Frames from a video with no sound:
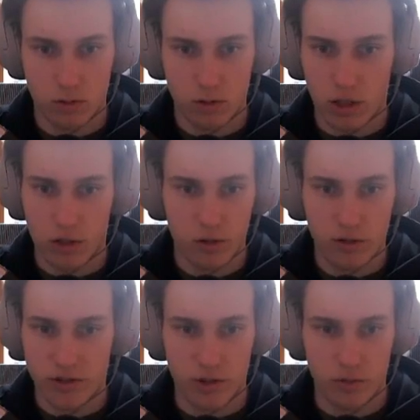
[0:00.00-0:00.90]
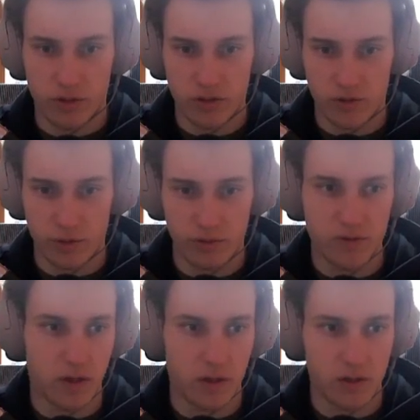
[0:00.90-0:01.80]
I don't understand what this stream of
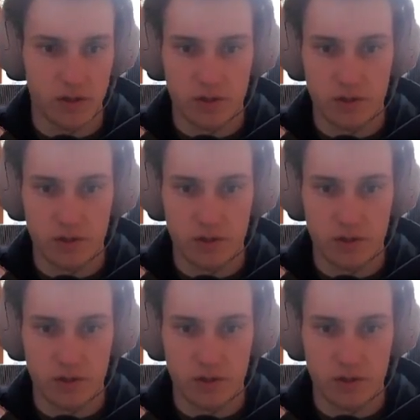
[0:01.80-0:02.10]
terror does.